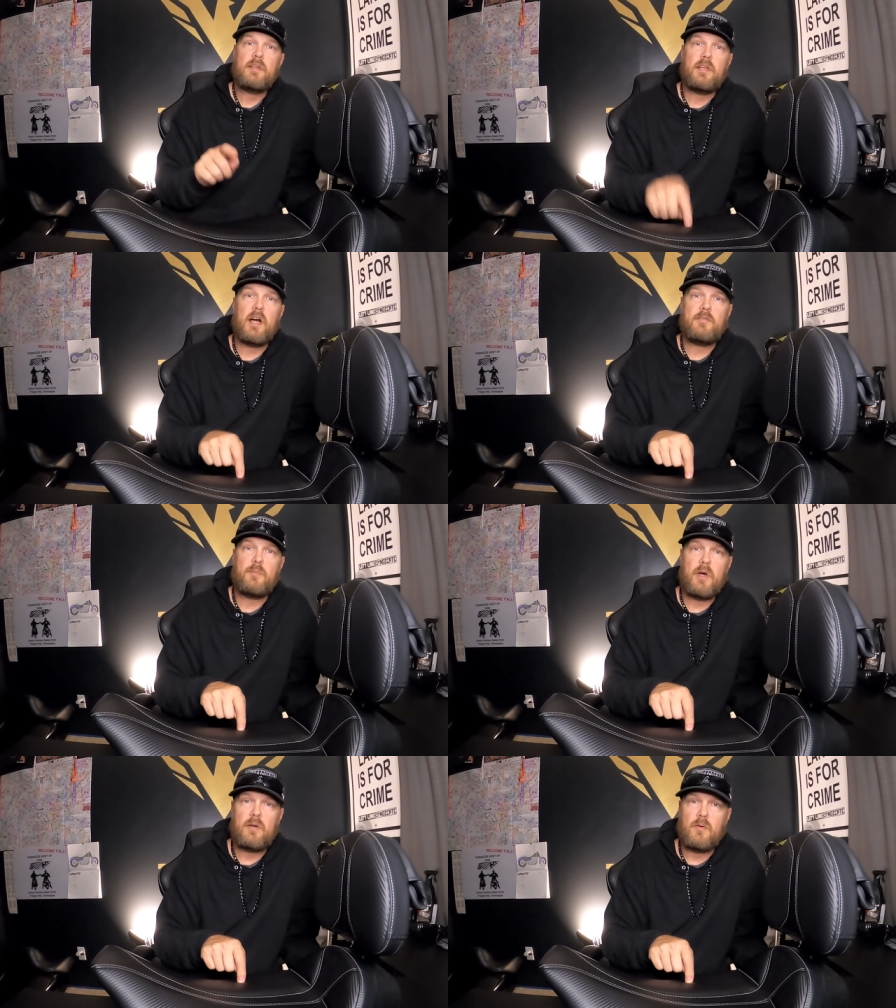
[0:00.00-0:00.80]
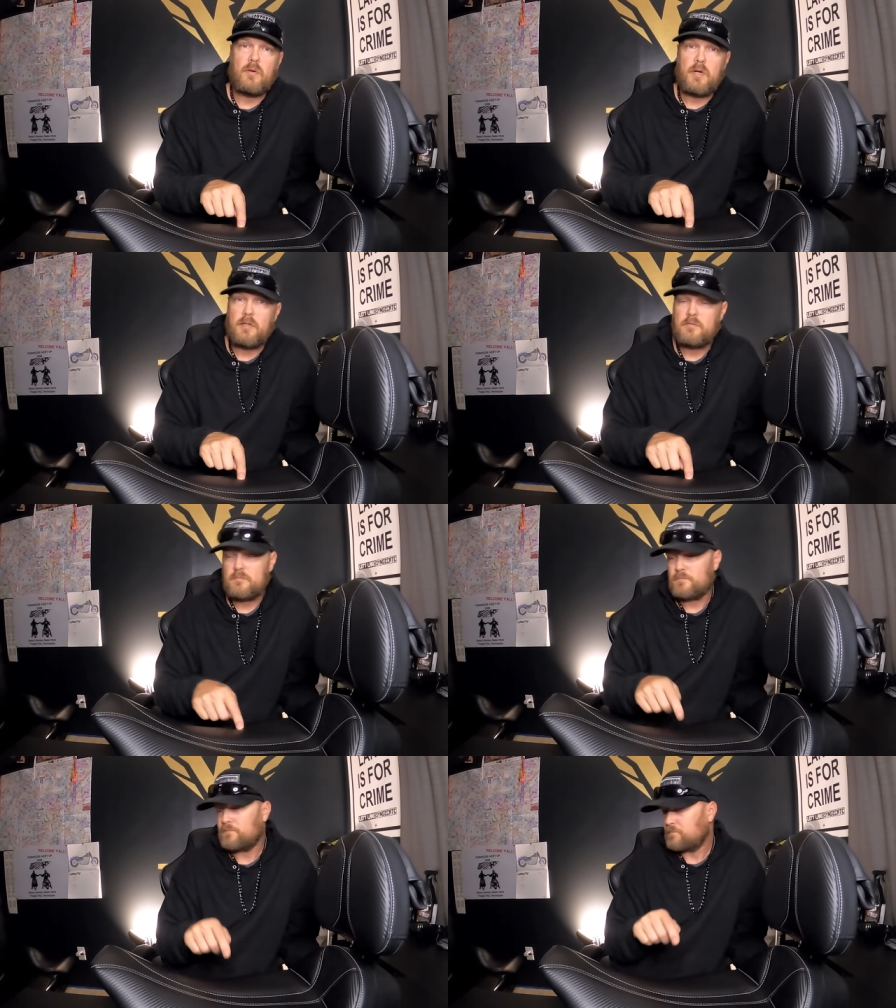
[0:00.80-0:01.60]
get off your butt and order
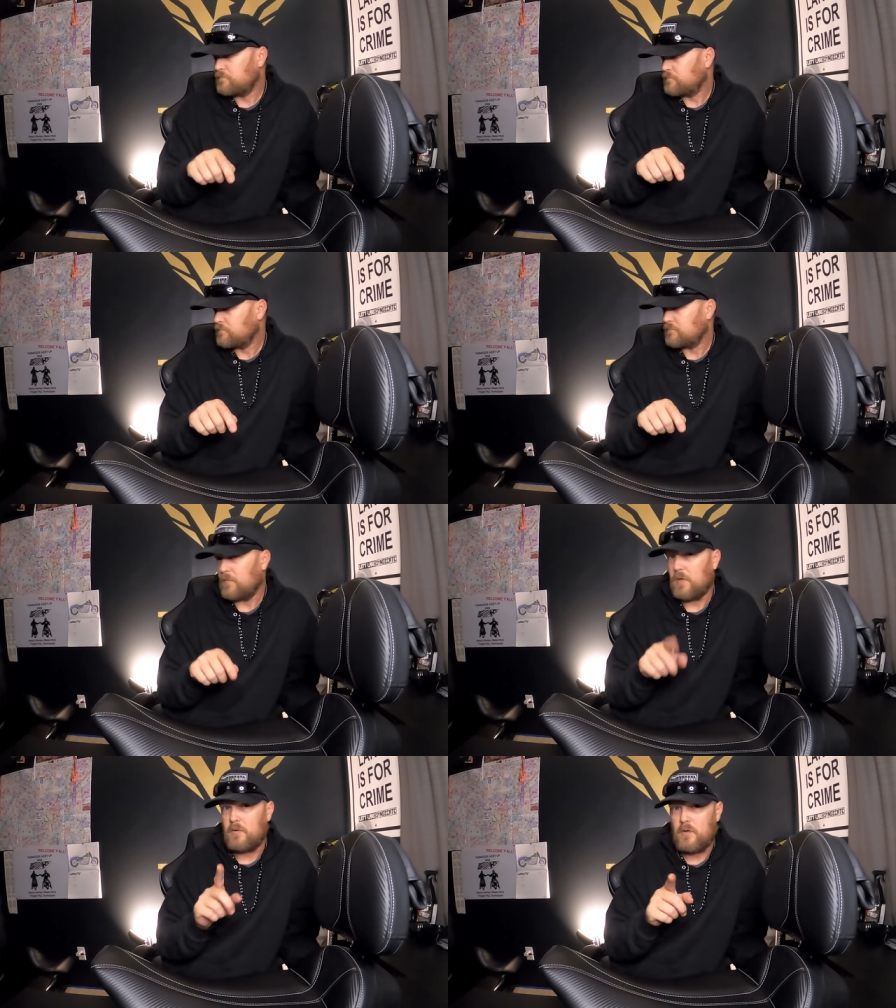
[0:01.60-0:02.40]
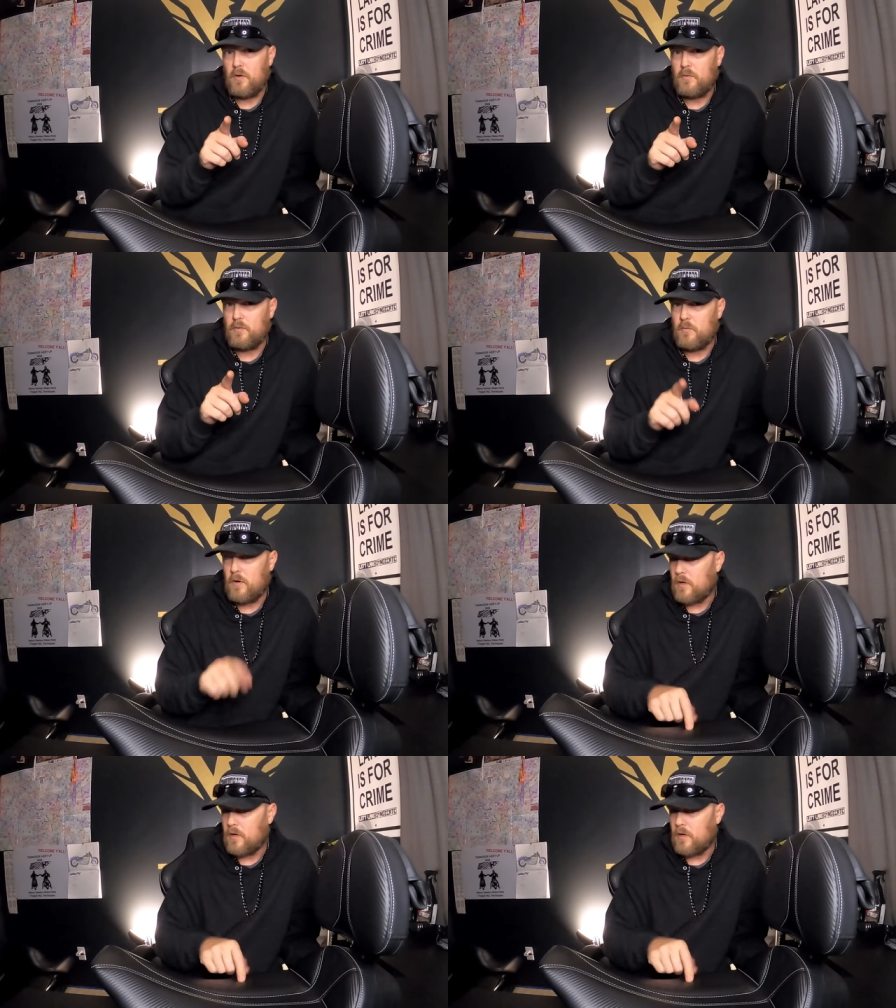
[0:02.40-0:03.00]
it. You know who you